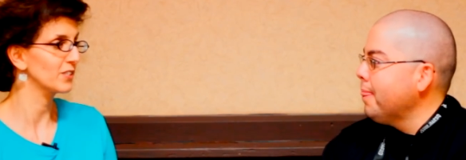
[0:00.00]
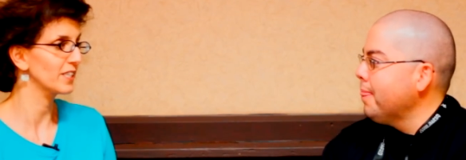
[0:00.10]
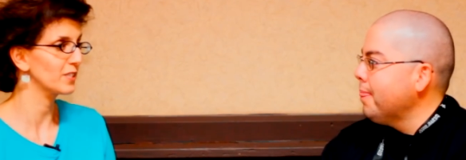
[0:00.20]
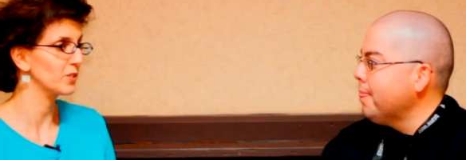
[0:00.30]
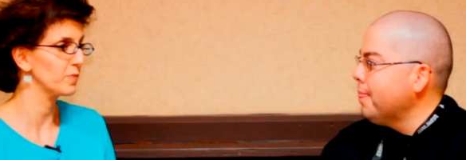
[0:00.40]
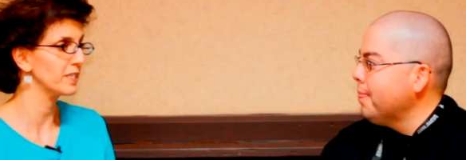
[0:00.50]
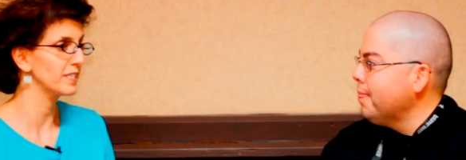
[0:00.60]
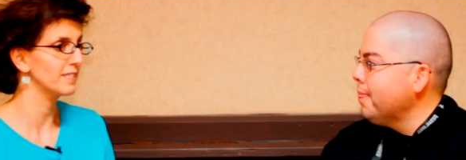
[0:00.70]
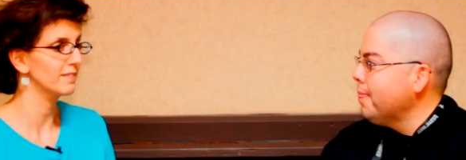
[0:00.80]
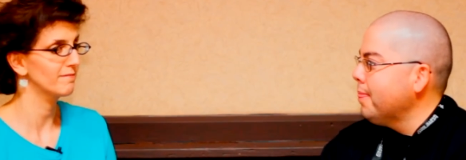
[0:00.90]
Speaker 1: to get to be
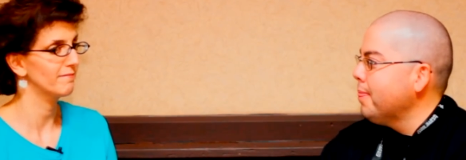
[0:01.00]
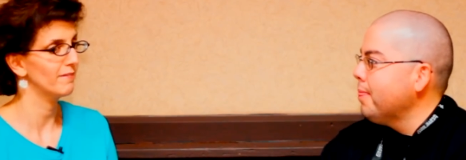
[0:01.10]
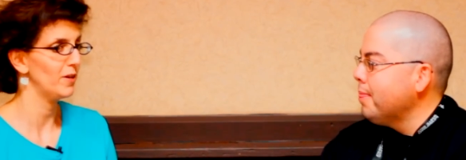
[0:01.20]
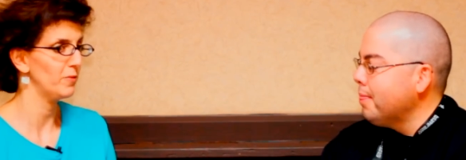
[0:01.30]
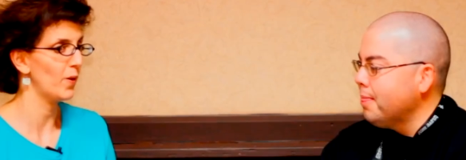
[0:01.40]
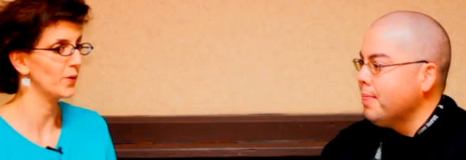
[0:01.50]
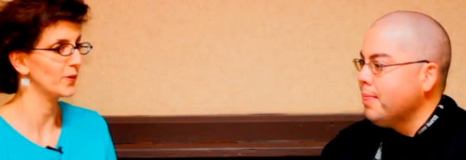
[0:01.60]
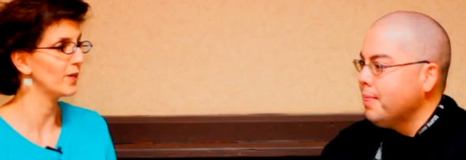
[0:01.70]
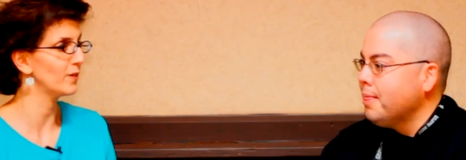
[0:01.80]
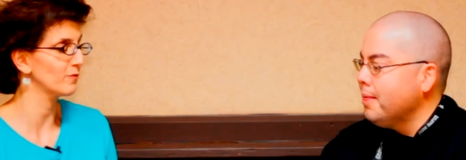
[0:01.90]
a part
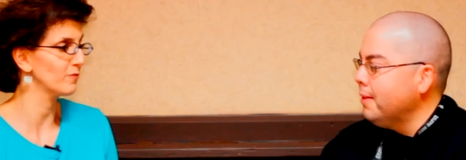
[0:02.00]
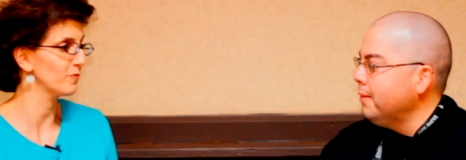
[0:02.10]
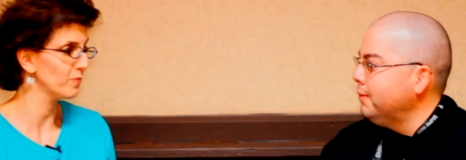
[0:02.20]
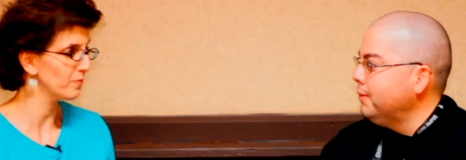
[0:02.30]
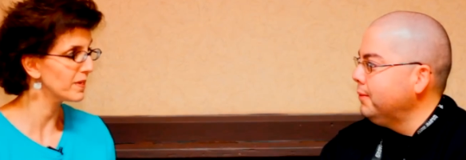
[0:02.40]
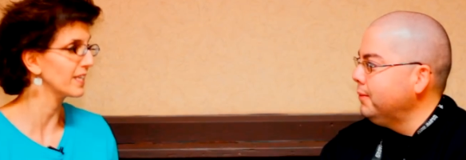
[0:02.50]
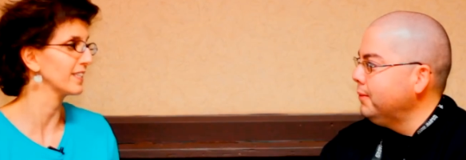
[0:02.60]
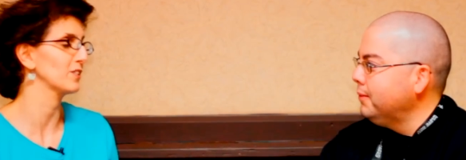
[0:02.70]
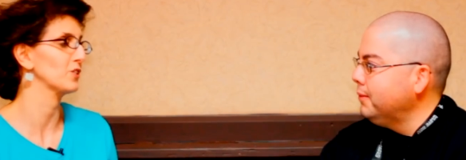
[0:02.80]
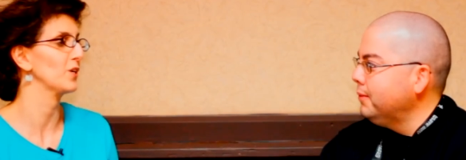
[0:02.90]
of being in
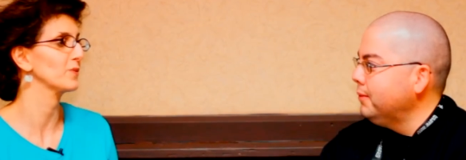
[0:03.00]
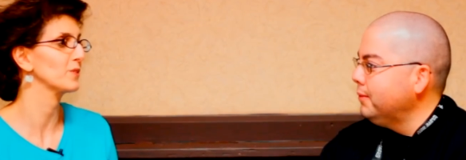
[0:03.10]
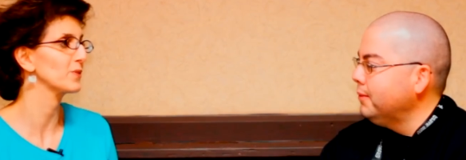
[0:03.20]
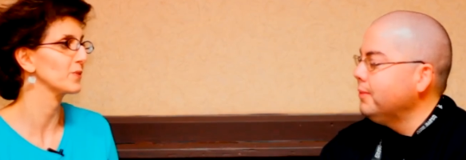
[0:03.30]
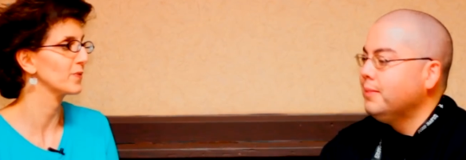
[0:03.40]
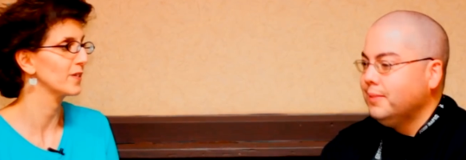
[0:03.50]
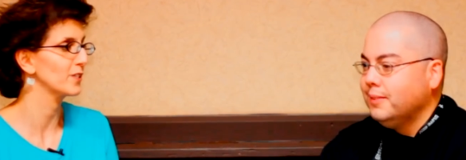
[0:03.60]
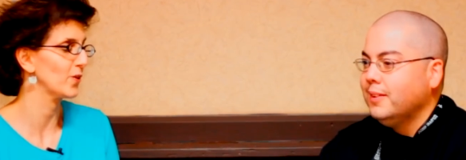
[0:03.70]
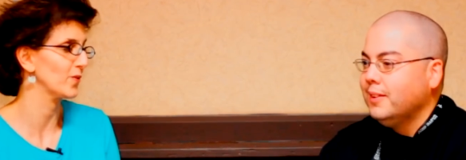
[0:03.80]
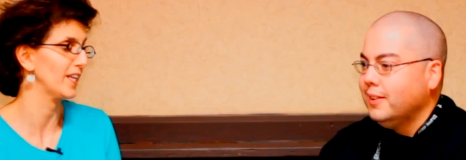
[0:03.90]
the show, too, a
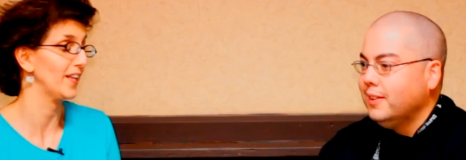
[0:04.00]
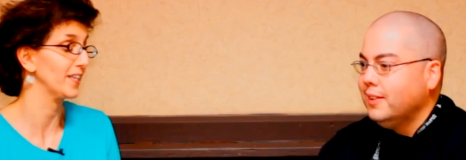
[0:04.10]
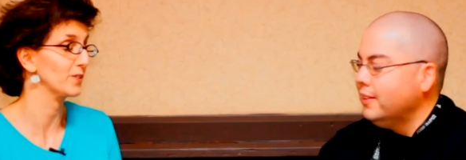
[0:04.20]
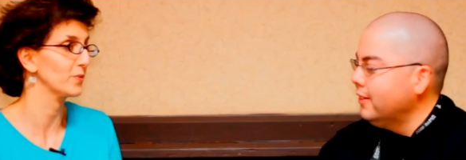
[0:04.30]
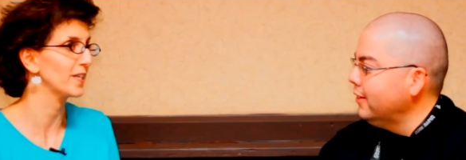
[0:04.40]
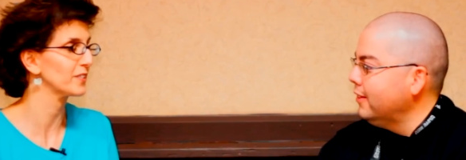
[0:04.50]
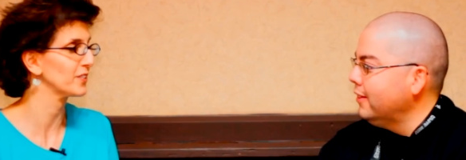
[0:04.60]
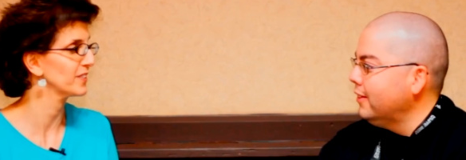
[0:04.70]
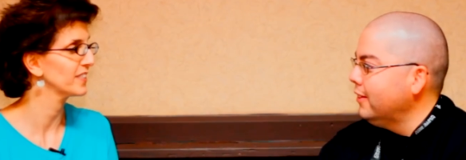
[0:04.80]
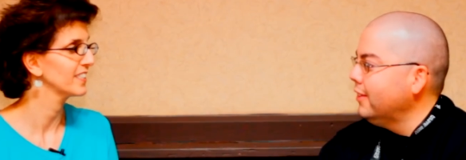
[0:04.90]
show that I like so much.
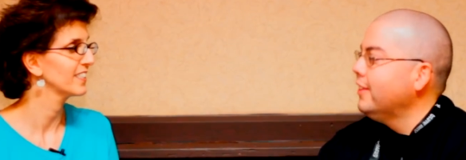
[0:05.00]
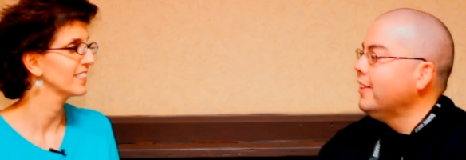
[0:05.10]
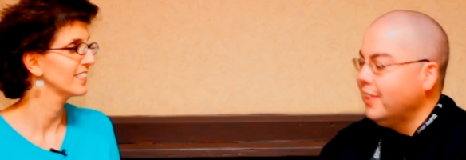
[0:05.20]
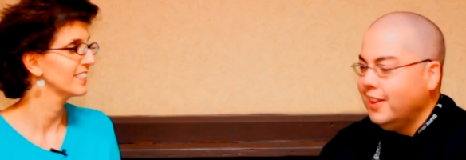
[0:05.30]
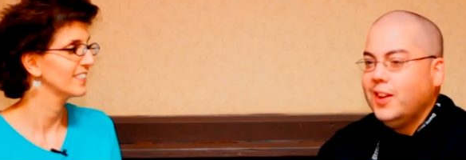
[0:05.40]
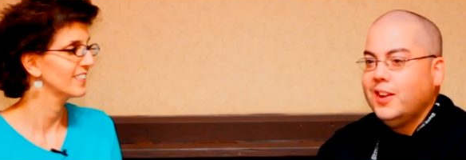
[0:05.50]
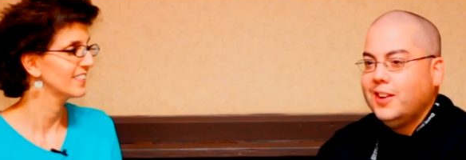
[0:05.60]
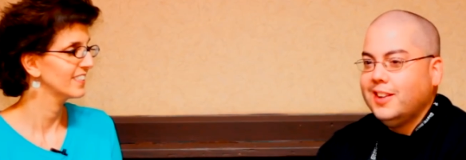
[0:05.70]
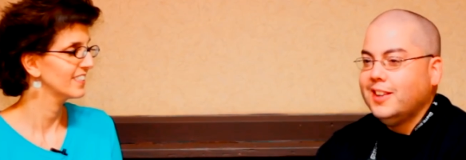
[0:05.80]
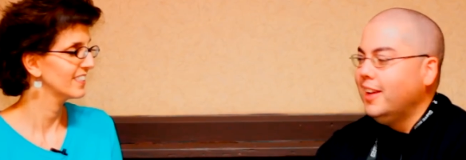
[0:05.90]
Speaker 2: All
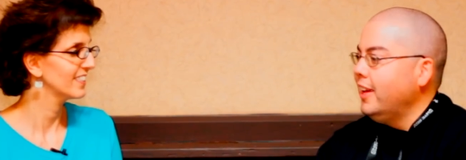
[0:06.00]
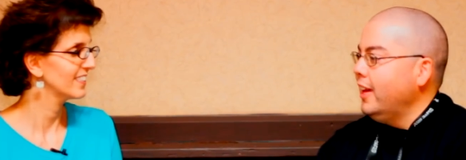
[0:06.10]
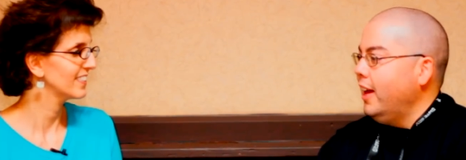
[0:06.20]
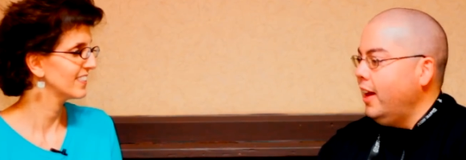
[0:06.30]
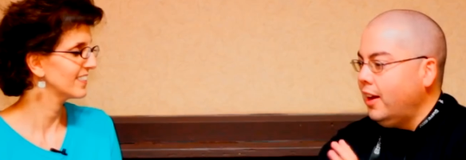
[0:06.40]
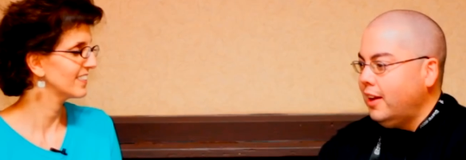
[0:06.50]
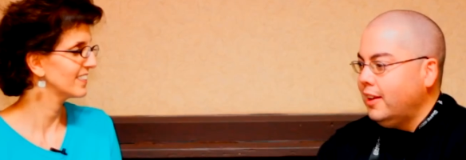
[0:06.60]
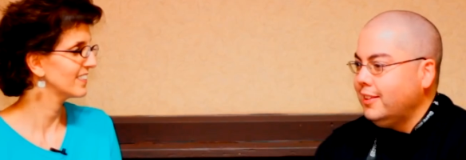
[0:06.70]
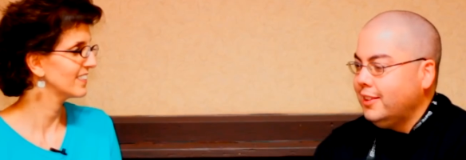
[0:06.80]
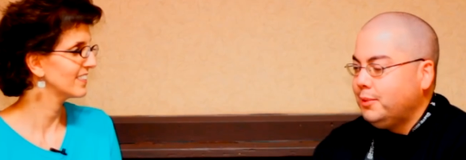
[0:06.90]
right.
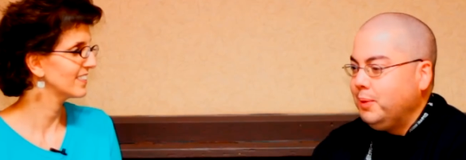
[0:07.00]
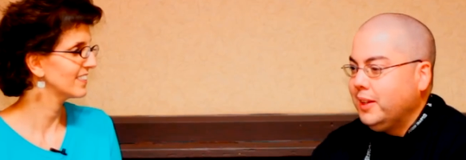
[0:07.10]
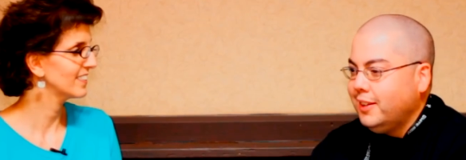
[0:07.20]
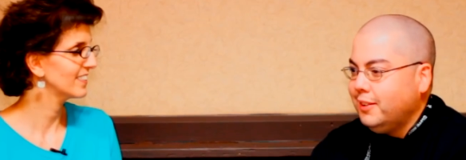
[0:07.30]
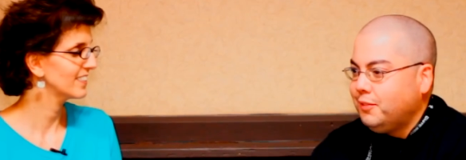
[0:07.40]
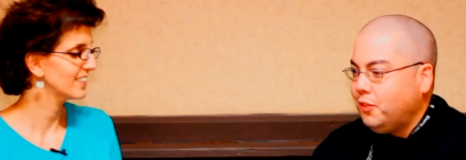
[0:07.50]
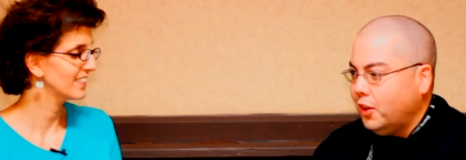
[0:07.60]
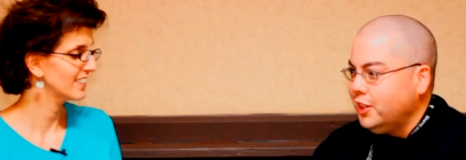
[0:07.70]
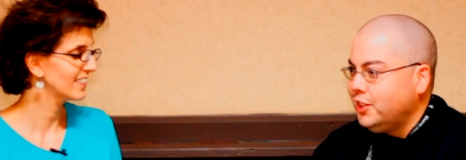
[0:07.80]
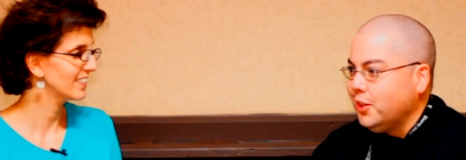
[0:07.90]
Uh, speaking of
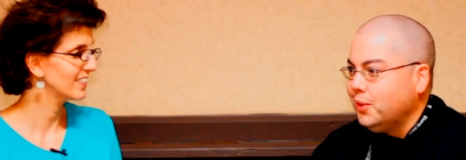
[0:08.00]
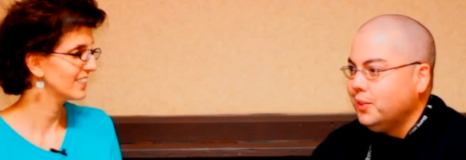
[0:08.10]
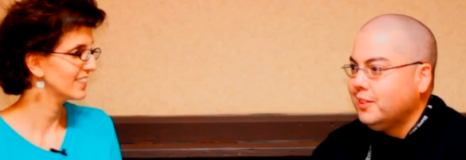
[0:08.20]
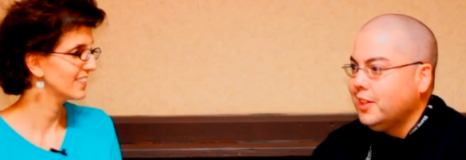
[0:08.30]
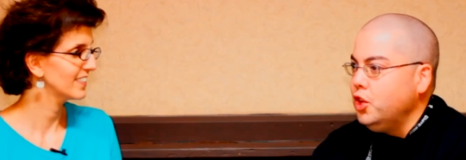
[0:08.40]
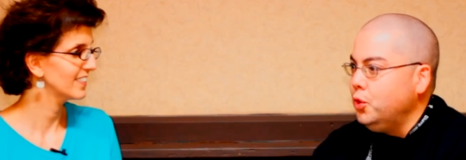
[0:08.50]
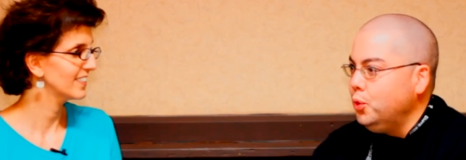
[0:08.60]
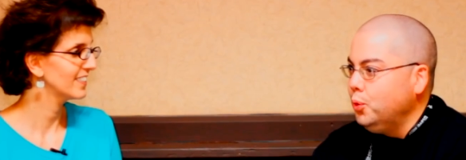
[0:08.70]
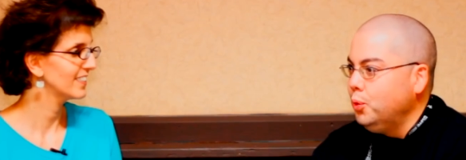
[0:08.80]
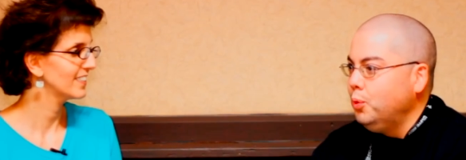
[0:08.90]
funny shows,
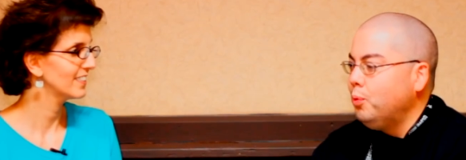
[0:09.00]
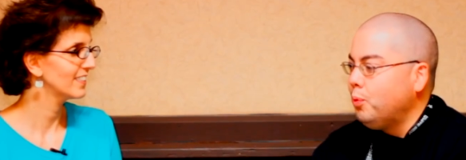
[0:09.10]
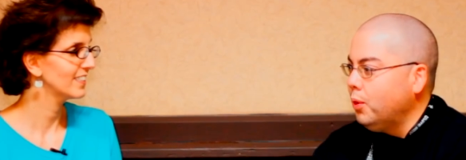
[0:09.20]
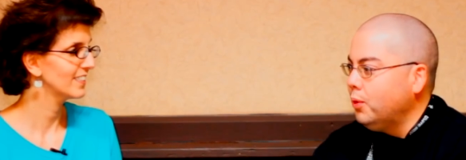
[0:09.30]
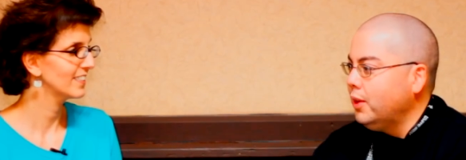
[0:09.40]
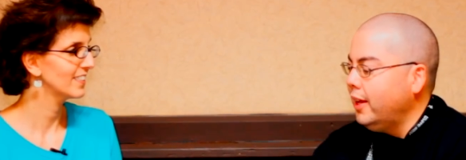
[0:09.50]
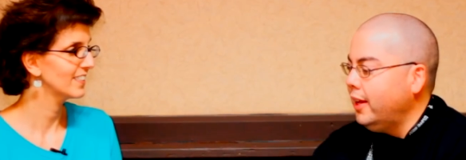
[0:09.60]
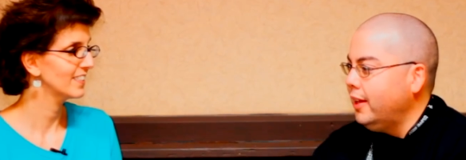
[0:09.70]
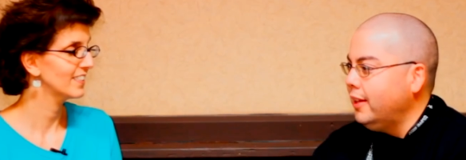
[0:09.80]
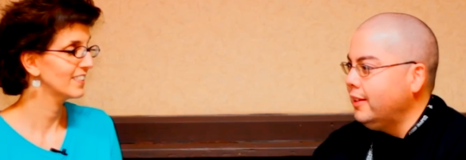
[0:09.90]
you wrote
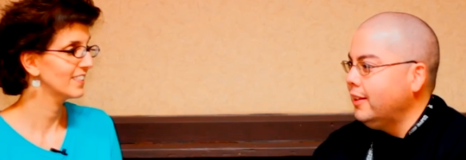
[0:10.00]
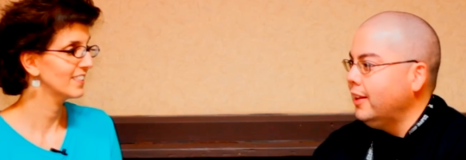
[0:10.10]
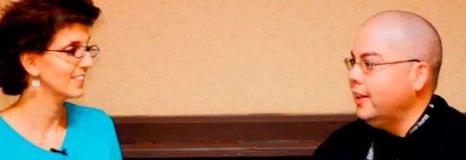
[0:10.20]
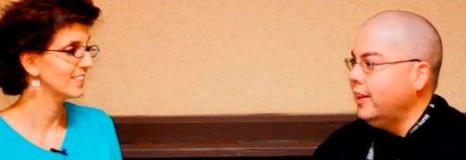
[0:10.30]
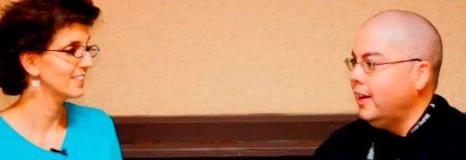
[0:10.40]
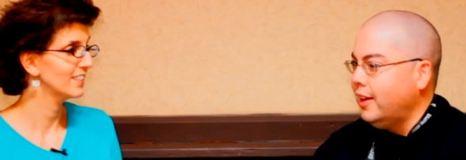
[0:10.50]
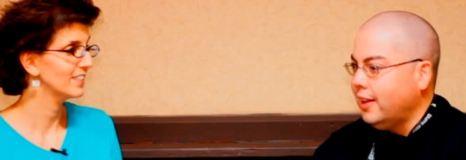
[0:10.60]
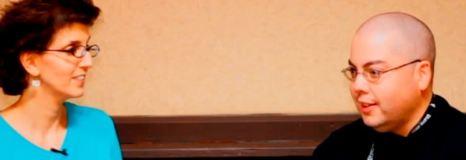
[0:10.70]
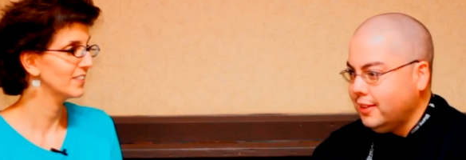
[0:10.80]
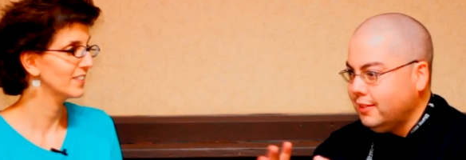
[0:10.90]
and
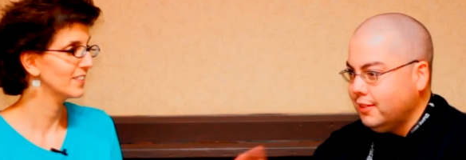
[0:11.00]
uh,